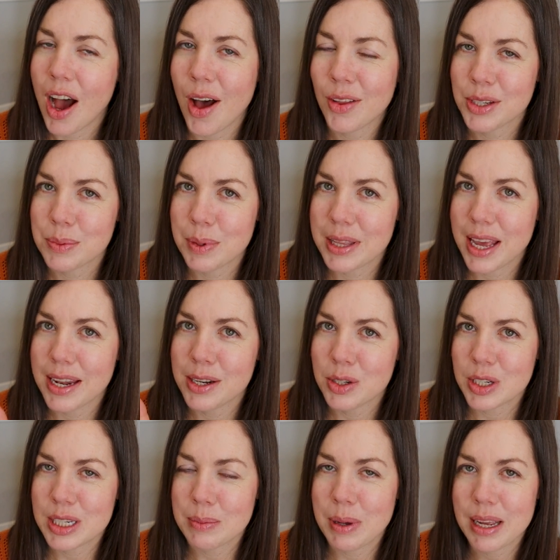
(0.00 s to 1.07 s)
I'll explain that in
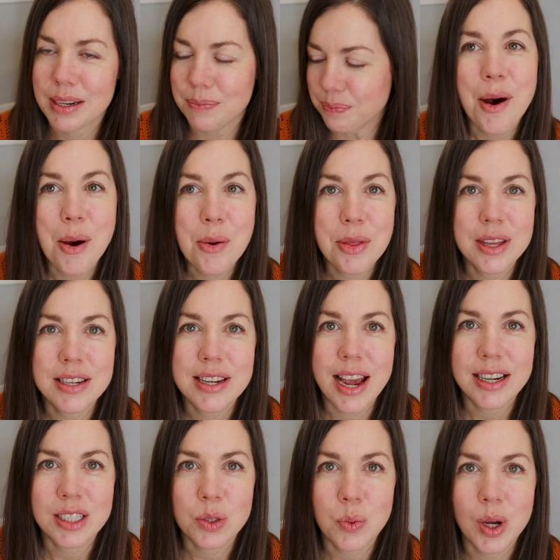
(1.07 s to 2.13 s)
just a bit. Oh, the
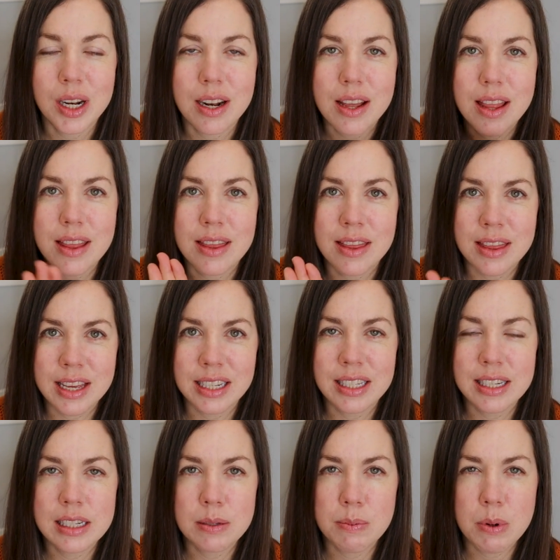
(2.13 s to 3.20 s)
next one.
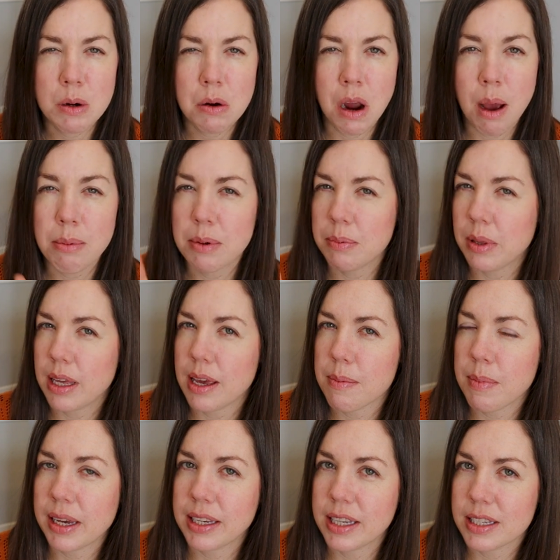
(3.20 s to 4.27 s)
This is probably
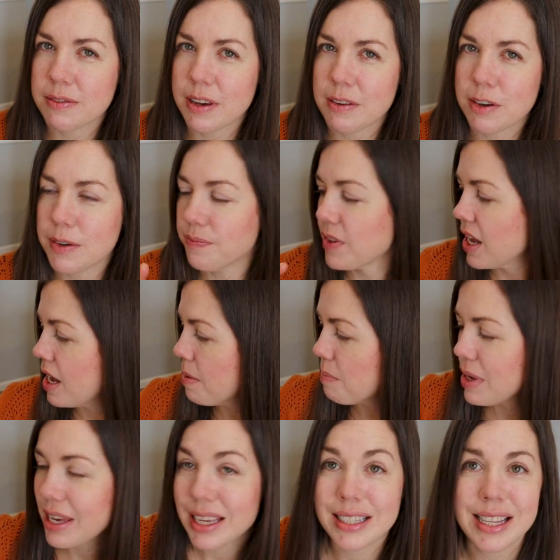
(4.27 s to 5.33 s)
my kids' favorite
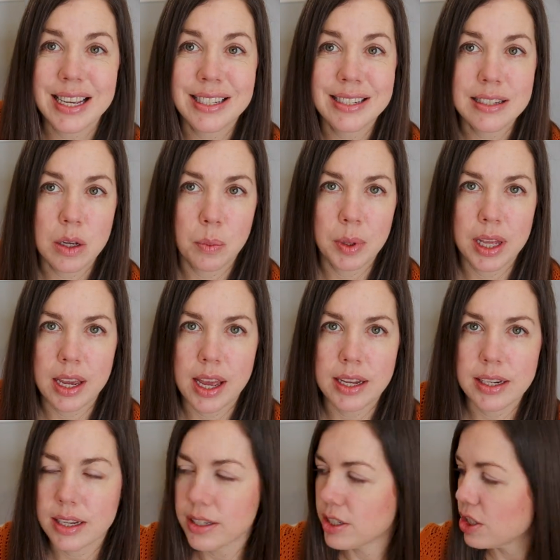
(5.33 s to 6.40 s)
because they still play
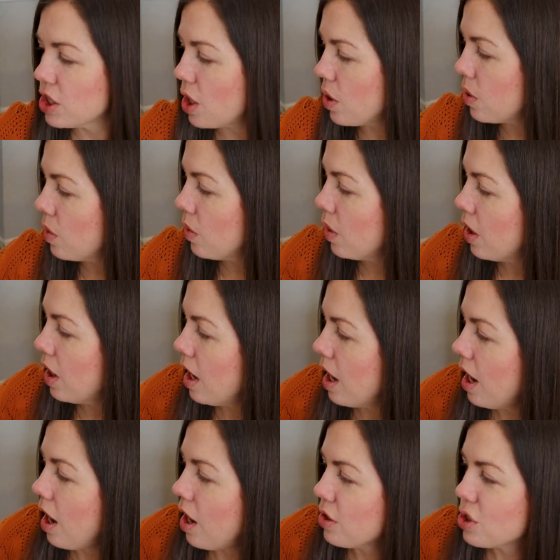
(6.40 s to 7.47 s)
it. So
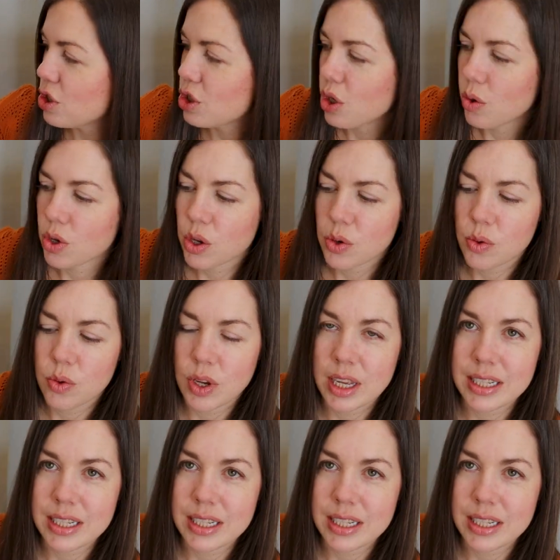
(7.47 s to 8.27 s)
I'll just show you.